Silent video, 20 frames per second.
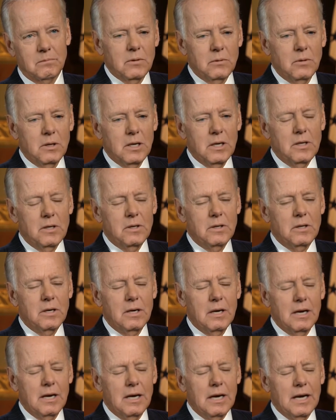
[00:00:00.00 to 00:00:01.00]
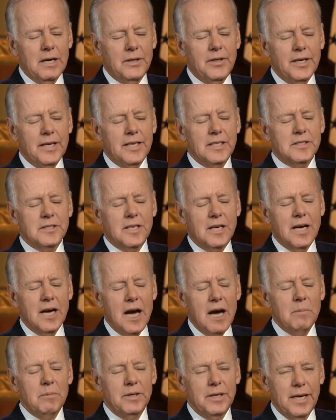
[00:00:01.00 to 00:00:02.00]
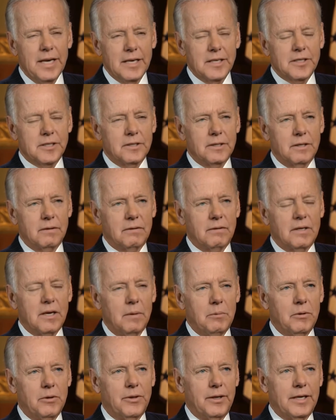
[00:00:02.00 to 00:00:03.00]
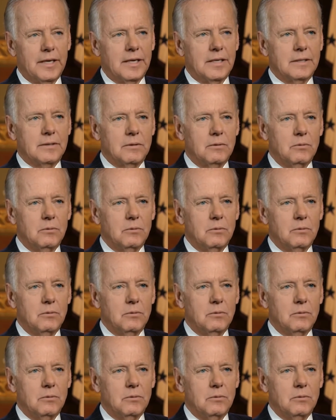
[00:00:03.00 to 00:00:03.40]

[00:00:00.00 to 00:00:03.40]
Well, I think it's a combination of a couple things.